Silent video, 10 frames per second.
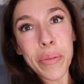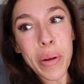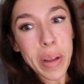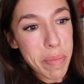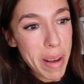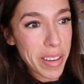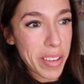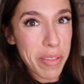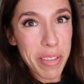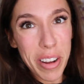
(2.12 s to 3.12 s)
welcome back
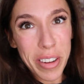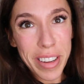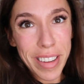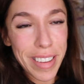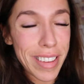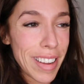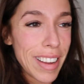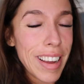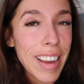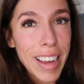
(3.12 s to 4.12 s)
to the vlog
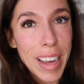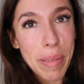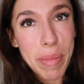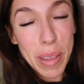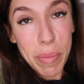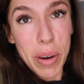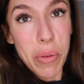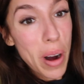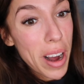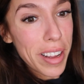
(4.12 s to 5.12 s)
um, it's been a
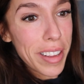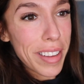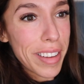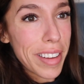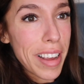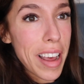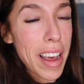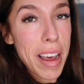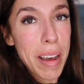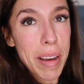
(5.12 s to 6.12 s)
while
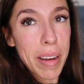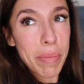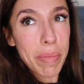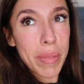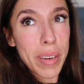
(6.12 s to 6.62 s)
um,